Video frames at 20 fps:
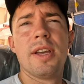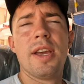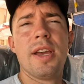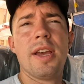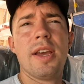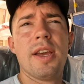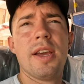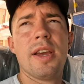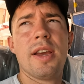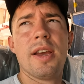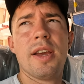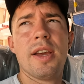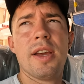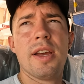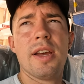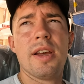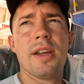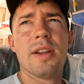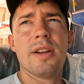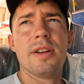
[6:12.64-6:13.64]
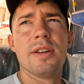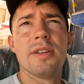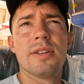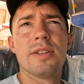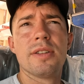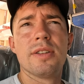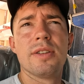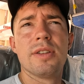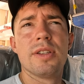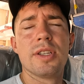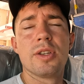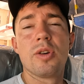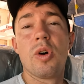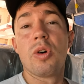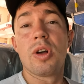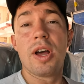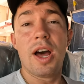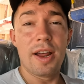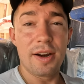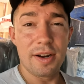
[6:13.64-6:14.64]
and the
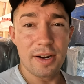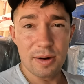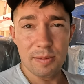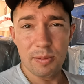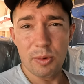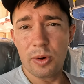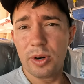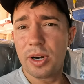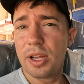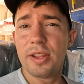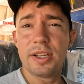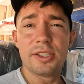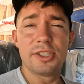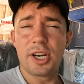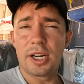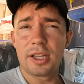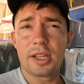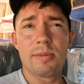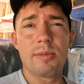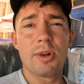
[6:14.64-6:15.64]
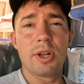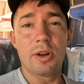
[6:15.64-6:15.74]
Kolkata airport, and they checked them.